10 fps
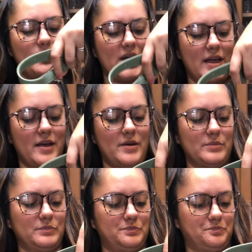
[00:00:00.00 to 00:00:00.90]
But
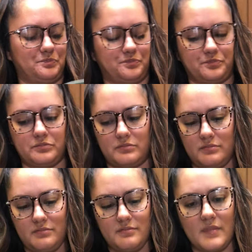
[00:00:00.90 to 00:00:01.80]
um,
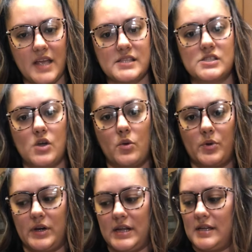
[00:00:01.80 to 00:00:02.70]
it's so
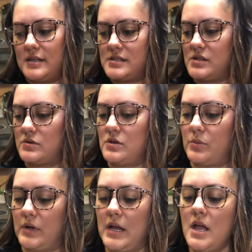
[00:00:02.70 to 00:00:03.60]
pretty. It's so, so
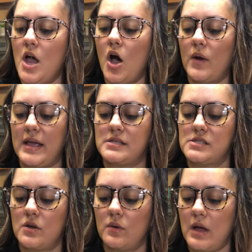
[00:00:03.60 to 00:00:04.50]
pretty. Okay,
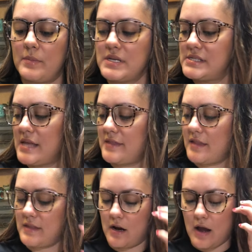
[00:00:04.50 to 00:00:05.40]
so I'm gonna set
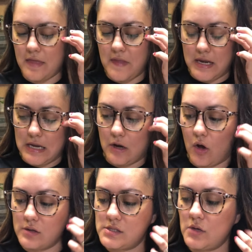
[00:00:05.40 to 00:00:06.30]
that there. And then it
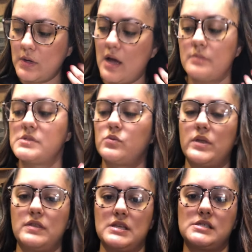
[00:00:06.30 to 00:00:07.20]
also comes
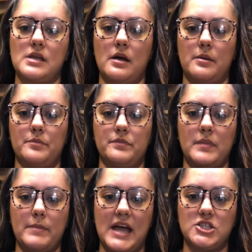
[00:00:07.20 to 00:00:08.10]
with this um,
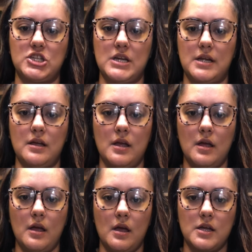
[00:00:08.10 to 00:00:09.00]
matching
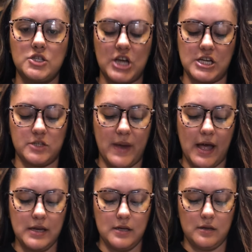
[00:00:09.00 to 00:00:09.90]
change
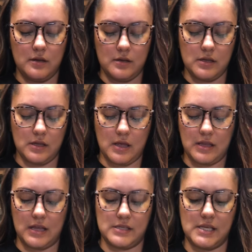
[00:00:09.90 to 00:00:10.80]
pad.
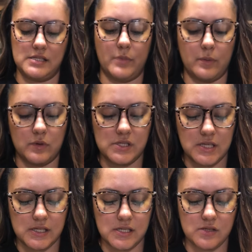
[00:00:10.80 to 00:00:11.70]
And it says Bubbles
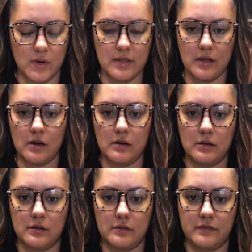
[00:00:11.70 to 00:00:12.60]
Kisses right there,
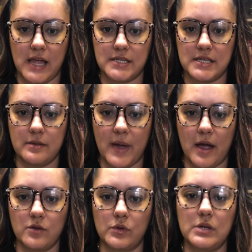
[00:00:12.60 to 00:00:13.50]
flat to the
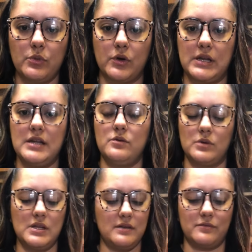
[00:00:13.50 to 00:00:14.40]
bag, really pretty,
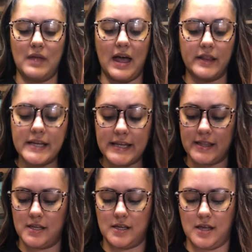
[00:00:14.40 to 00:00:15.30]
really
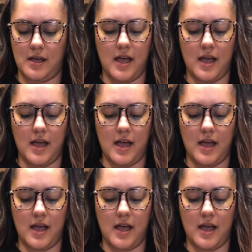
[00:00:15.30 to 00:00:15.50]
elegant looking.